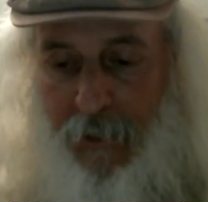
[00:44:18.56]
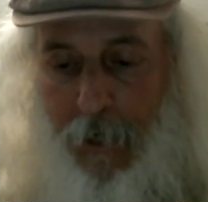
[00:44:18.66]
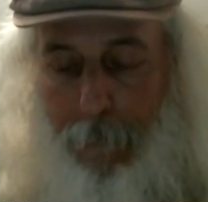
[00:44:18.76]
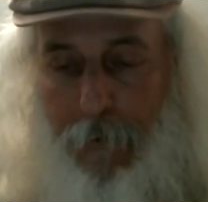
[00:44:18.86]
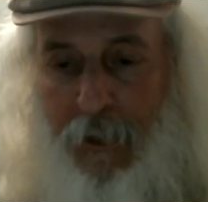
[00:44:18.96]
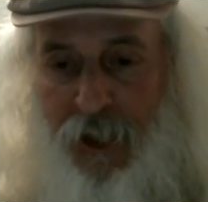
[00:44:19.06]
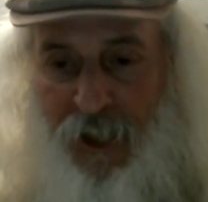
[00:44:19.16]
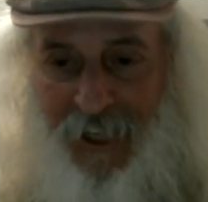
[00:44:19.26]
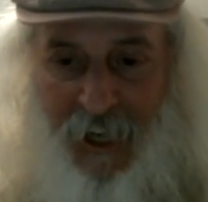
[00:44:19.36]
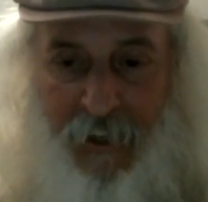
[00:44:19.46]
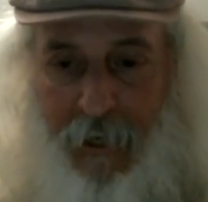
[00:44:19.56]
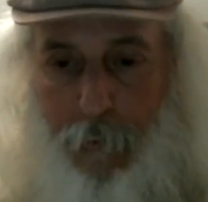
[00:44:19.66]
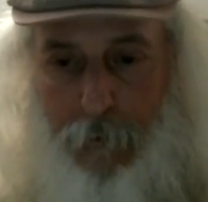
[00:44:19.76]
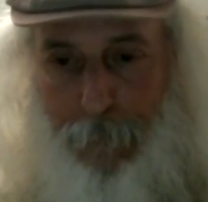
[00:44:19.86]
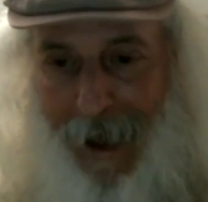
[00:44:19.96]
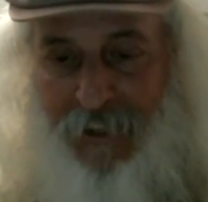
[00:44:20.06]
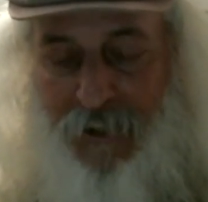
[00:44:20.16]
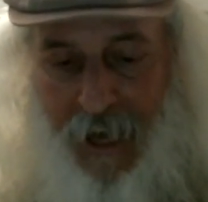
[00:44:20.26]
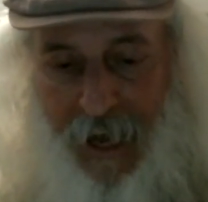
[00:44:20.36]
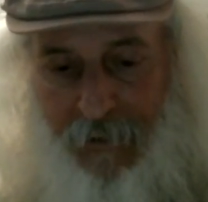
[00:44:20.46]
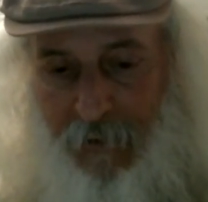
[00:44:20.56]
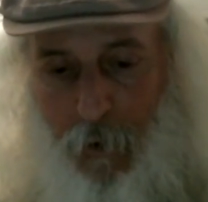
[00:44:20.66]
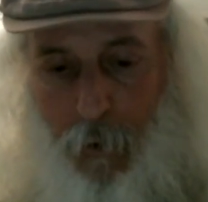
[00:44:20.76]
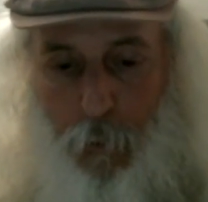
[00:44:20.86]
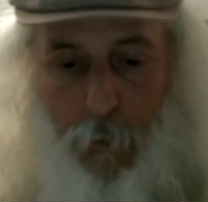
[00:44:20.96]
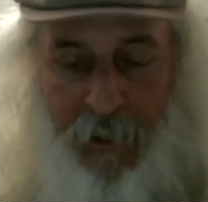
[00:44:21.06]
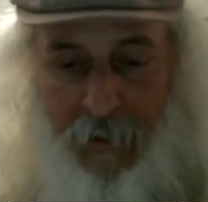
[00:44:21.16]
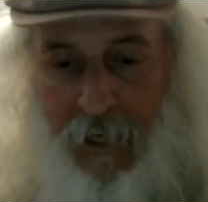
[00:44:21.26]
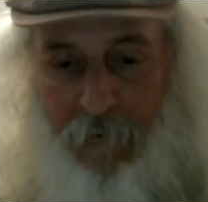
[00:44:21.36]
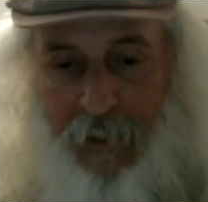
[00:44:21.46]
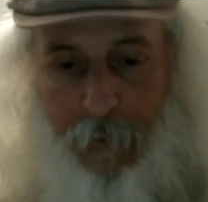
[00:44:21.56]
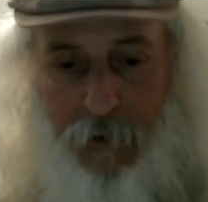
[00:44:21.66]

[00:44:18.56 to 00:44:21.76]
a couple inches and nothing was past that the whole wheel and everything was